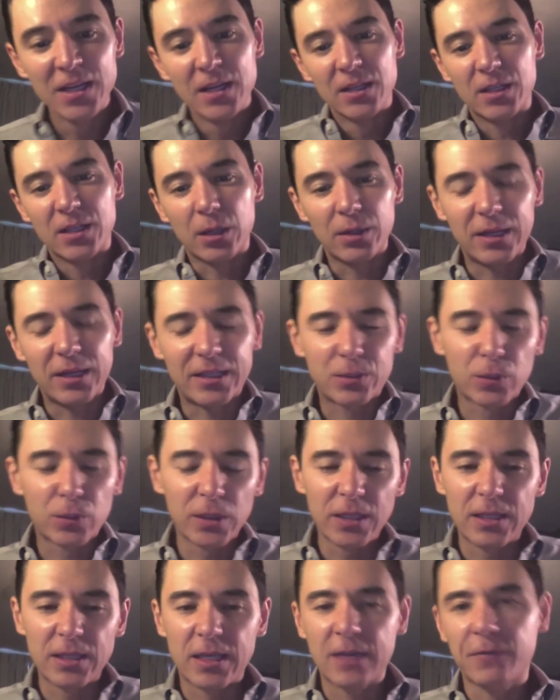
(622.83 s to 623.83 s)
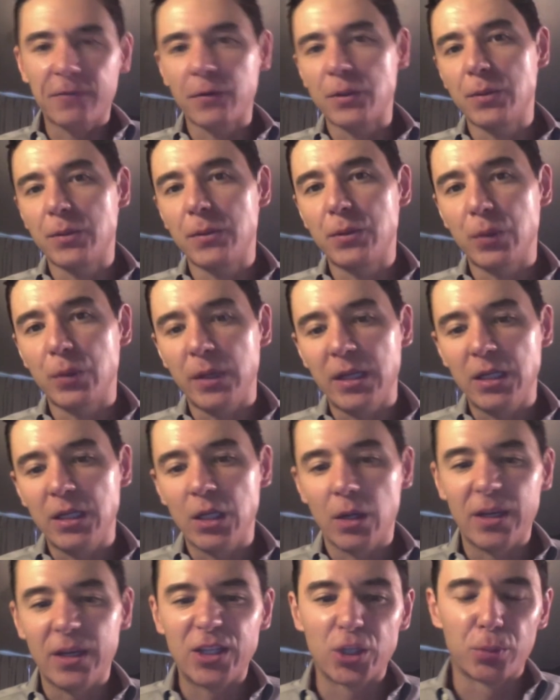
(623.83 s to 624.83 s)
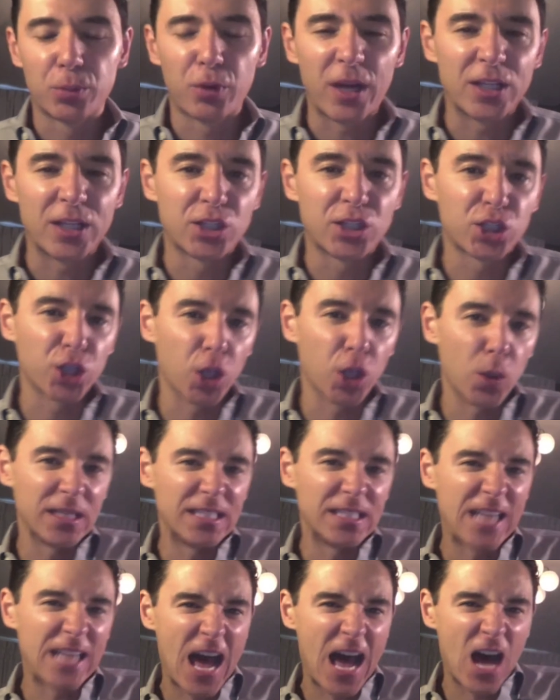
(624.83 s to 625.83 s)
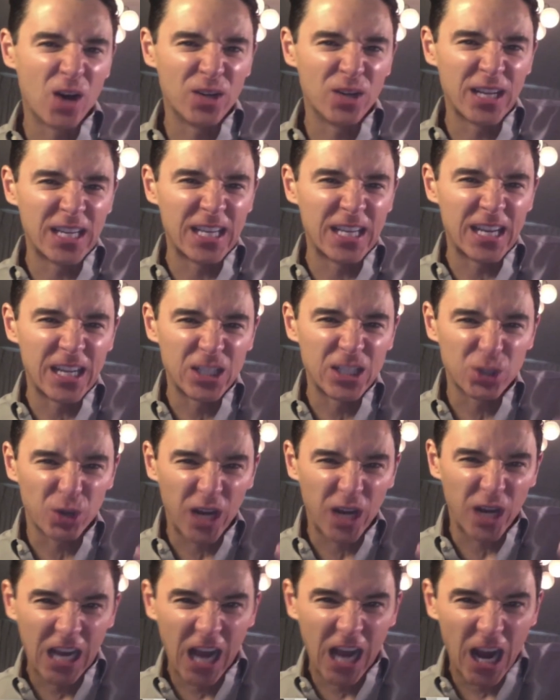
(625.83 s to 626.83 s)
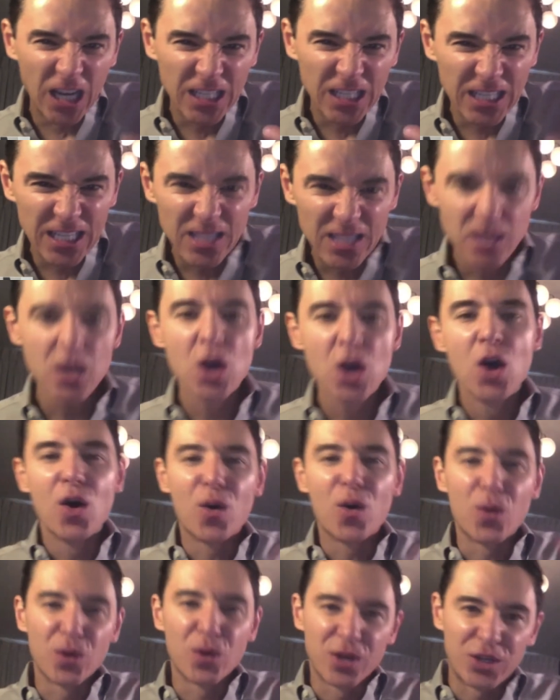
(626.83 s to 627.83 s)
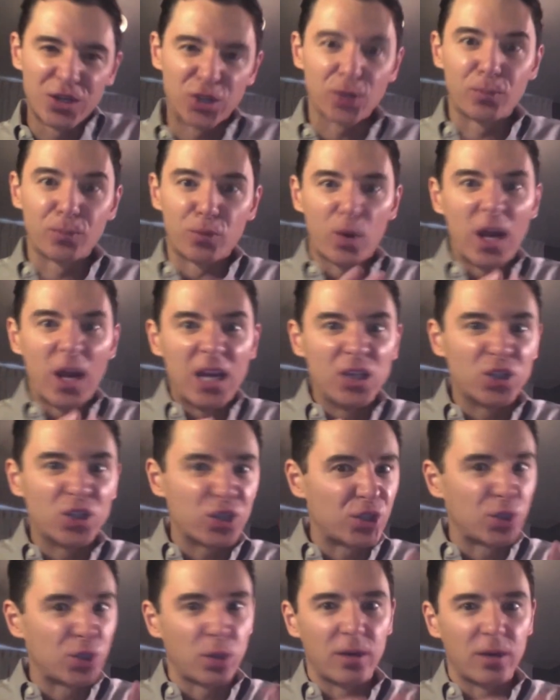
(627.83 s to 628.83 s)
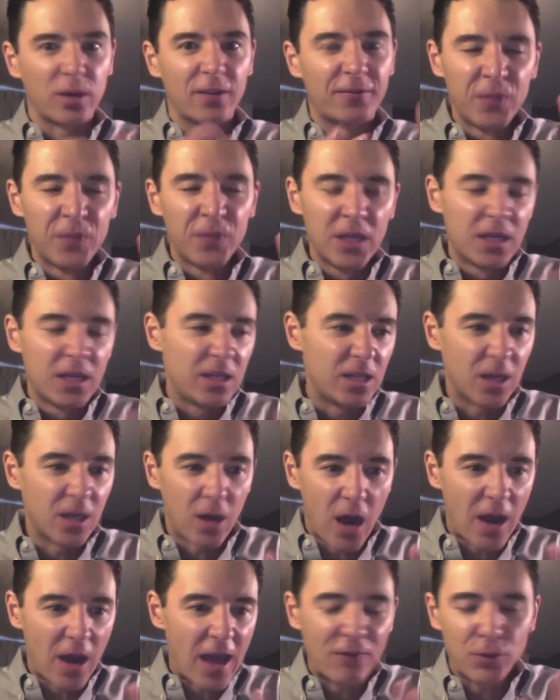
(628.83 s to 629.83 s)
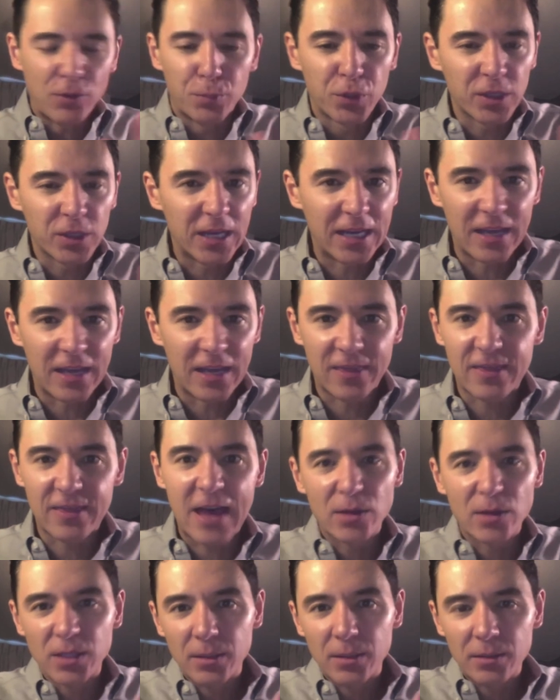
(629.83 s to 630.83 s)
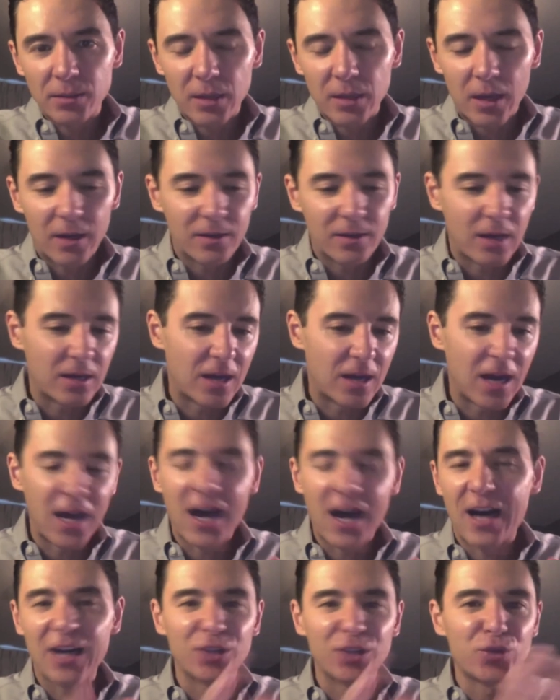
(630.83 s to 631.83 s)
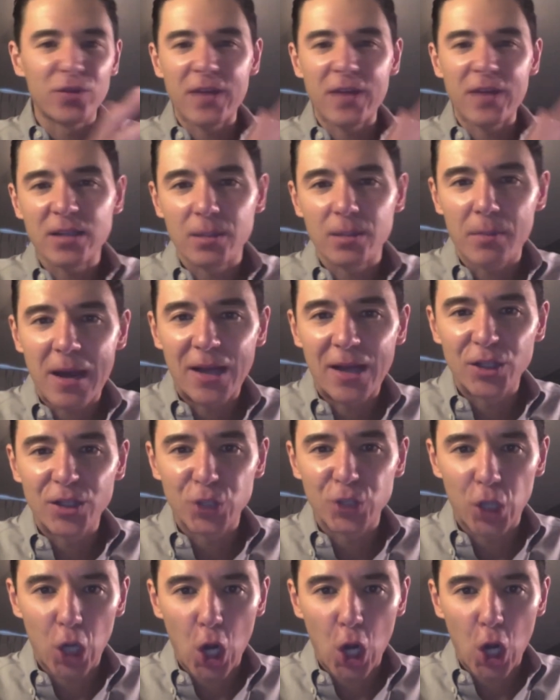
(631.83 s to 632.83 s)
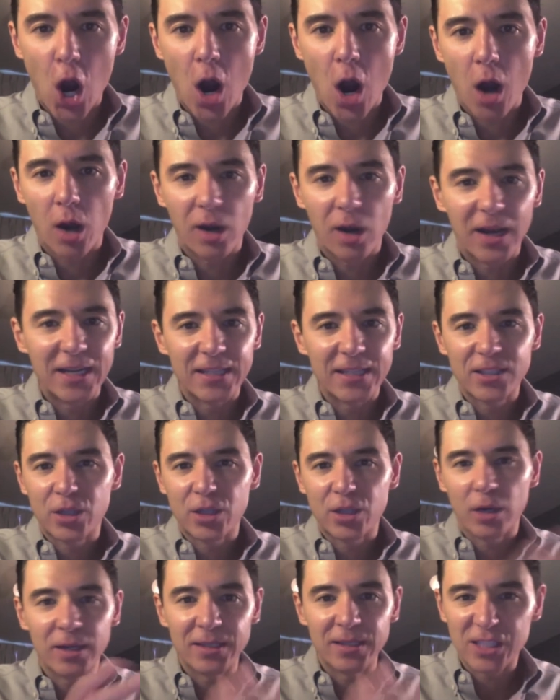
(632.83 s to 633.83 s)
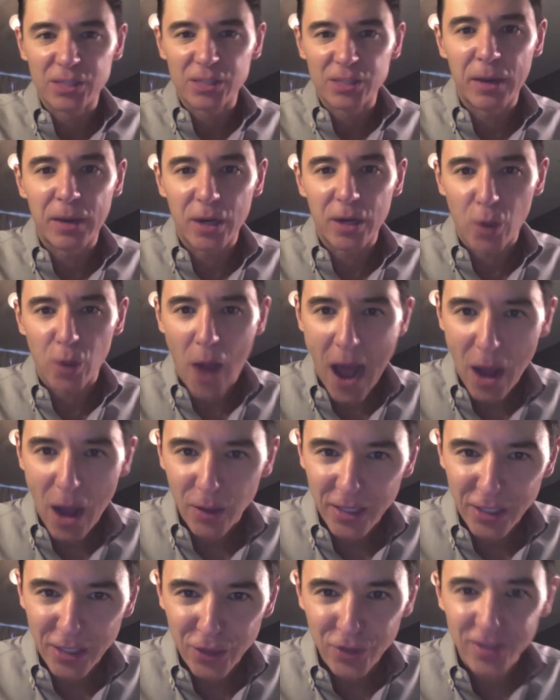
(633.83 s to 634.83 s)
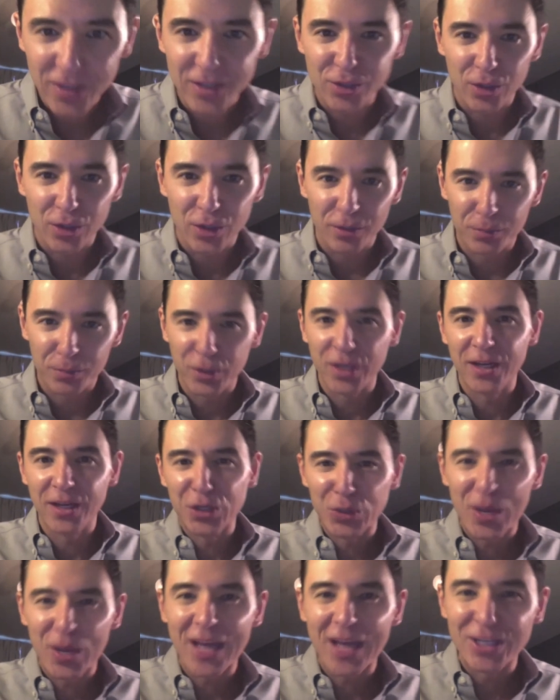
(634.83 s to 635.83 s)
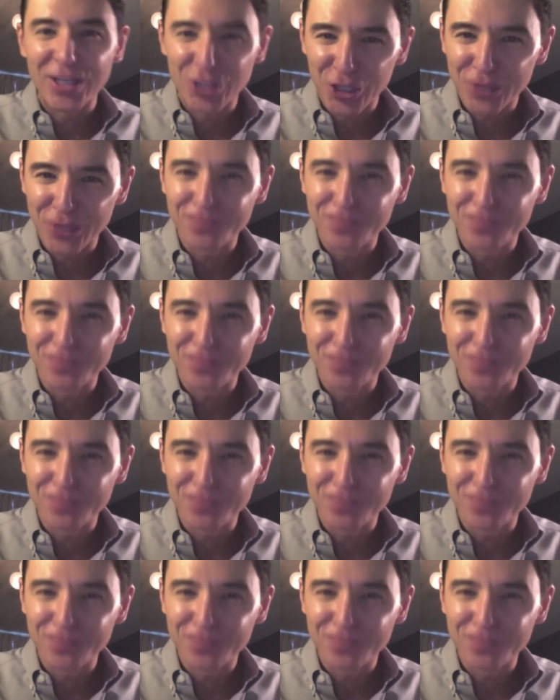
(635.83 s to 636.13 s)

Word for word: So it's really the difference between, you know, is your brain slowing down and getting sort of gunky, or is your brain just sort of, you know, have you put like a thousand, uh, a uh, hundred thousand miles on a car and it's starting to sputter out and you need to sort of put in a new engine?